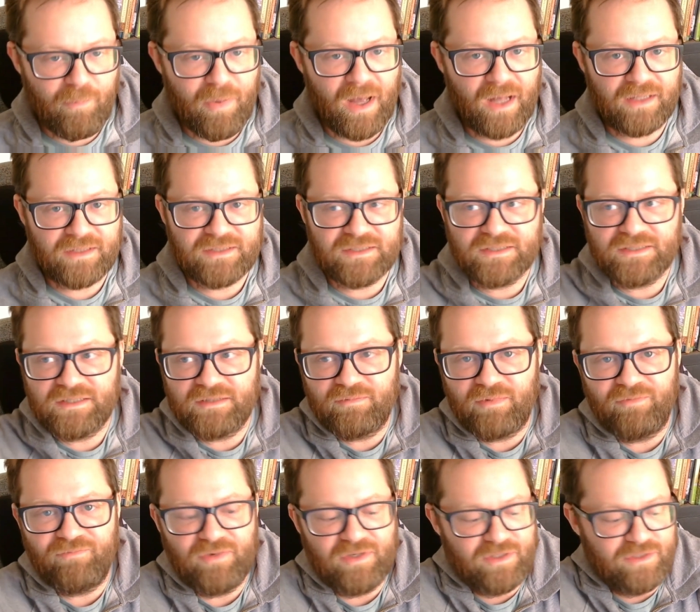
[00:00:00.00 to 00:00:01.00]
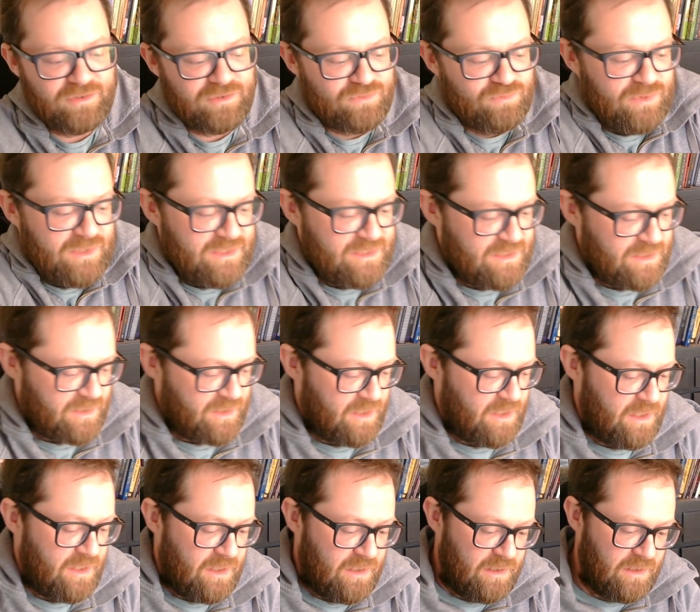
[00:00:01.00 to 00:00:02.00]
politics in my videos
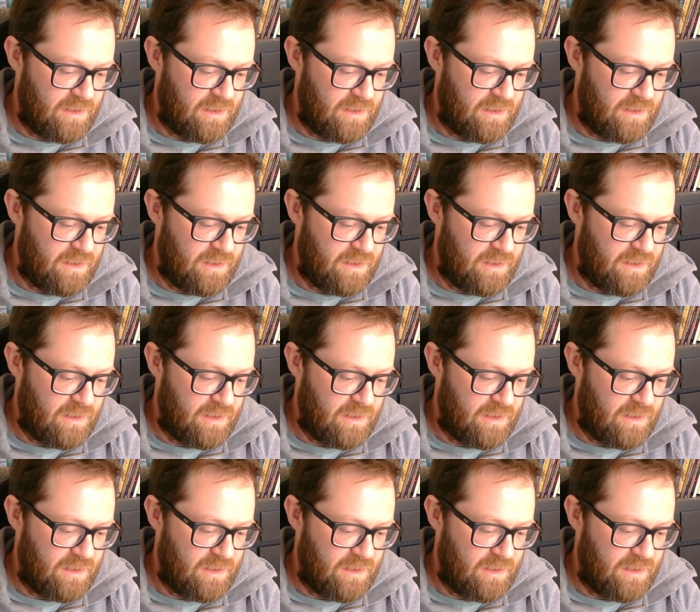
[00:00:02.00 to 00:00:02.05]
recently.